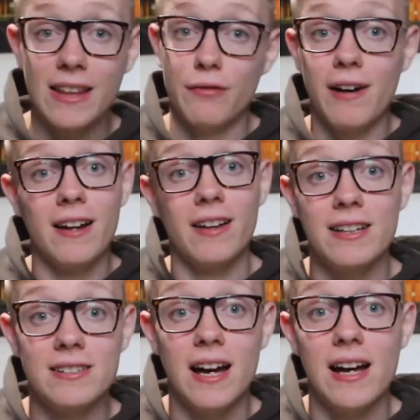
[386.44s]
And the final
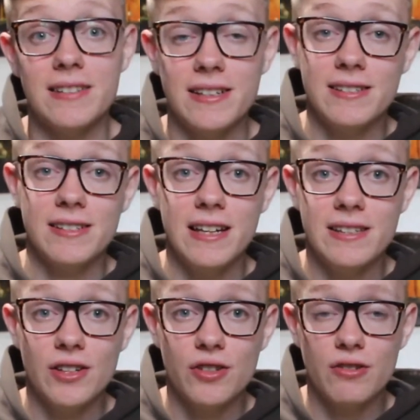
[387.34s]
exercise is
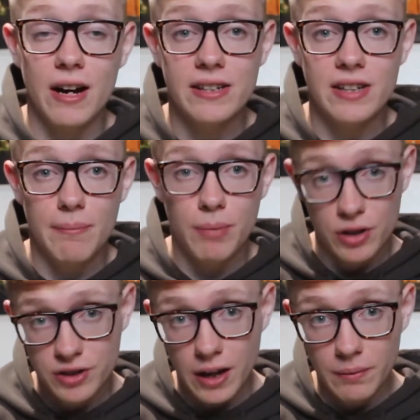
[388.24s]
seated tricep
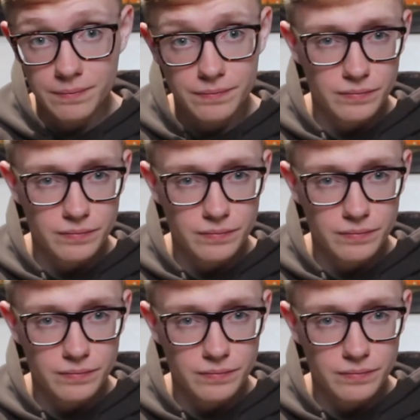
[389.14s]
push down.